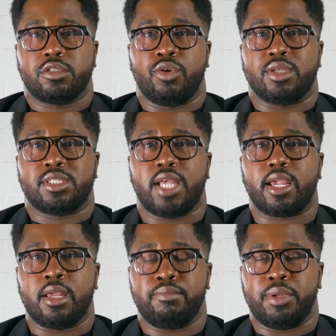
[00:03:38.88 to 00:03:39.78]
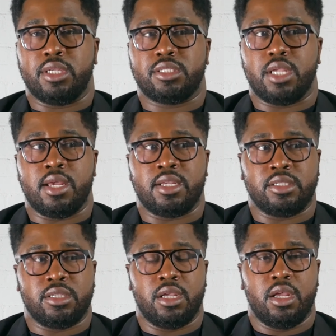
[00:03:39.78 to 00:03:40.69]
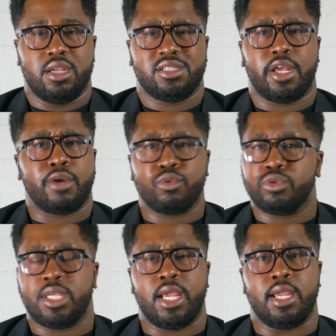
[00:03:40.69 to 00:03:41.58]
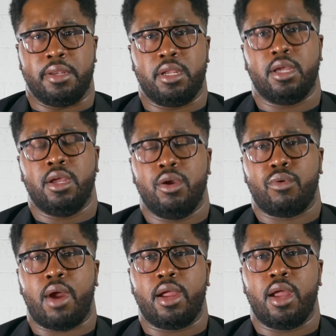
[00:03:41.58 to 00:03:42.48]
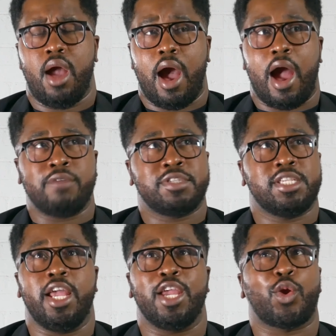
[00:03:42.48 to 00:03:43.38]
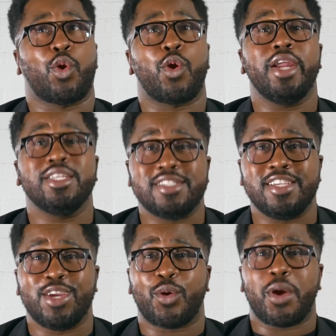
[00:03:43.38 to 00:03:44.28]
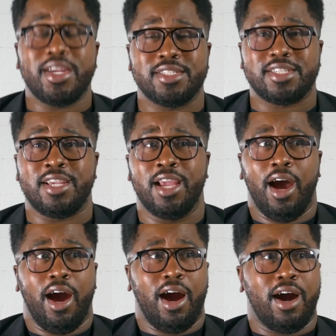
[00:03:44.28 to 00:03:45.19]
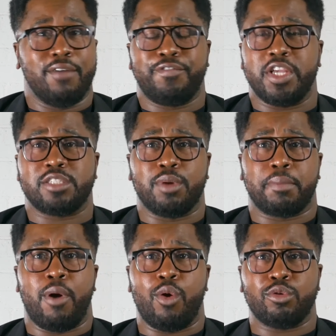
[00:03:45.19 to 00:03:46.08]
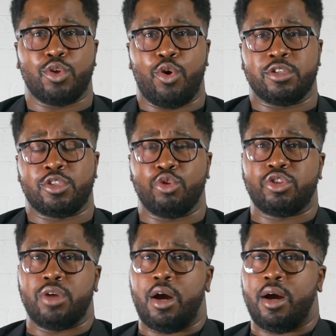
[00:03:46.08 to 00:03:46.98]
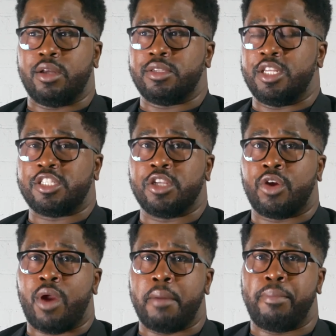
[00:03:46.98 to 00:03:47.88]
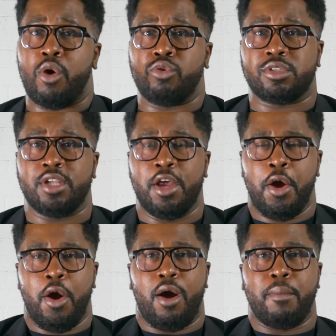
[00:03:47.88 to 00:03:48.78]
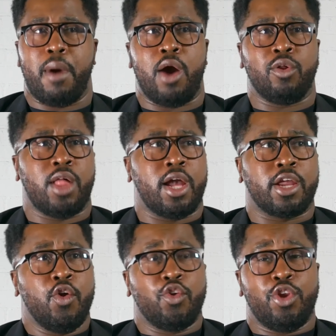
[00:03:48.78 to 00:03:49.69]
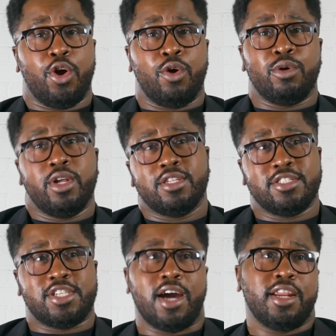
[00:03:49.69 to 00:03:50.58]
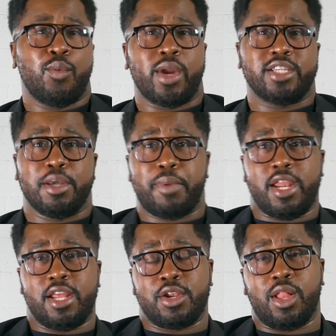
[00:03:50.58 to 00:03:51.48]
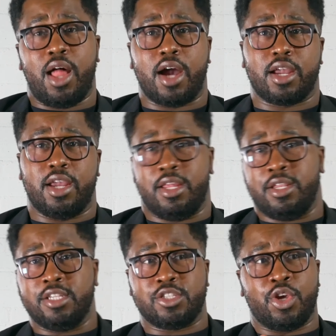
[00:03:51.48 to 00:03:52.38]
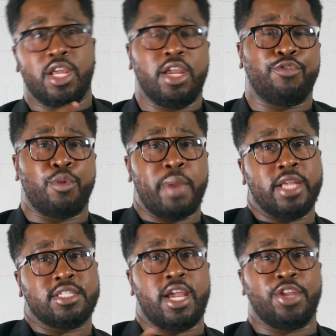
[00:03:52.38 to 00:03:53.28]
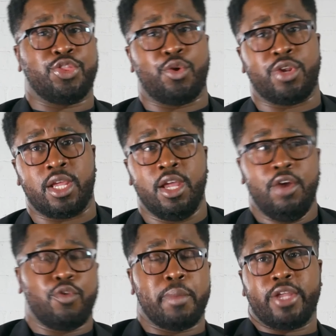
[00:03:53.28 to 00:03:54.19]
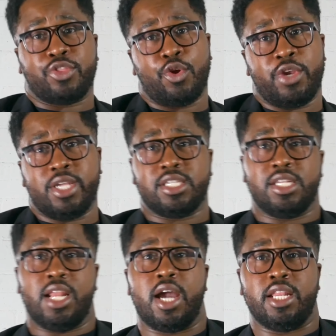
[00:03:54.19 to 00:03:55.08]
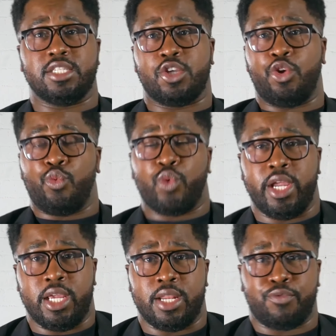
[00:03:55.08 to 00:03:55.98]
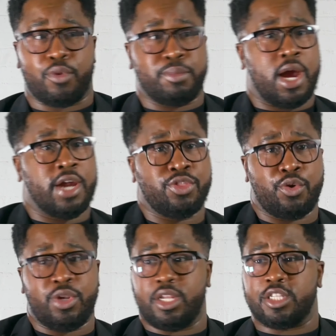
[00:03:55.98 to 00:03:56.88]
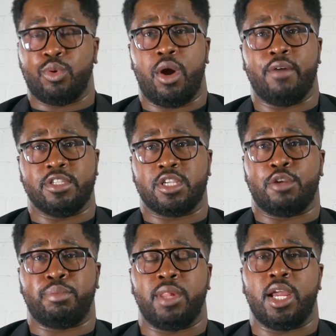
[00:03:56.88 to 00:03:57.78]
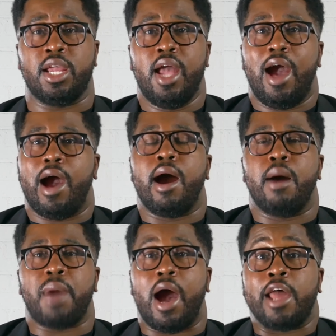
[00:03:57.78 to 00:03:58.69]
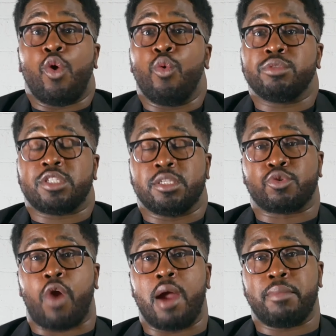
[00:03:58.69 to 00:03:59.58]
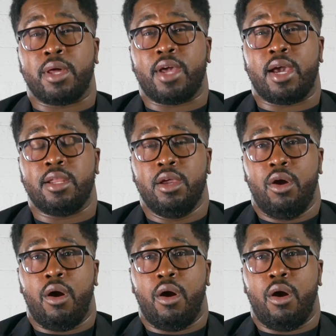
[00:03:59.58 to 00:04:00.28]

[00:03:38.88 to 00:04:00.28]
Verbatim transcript: So the second piece is set a routine, right? I've seen crazy, crazy uh, Facebook posts or social, uh, Instagram posts about like, you know, Johnny wakes up at eight o'clock and he's gonna eat from eight to eight thirty. From eight thirty to nine, he's gonna read, and from nine thirty to twelve, he's gonna play. Um, I don't subscribe by that.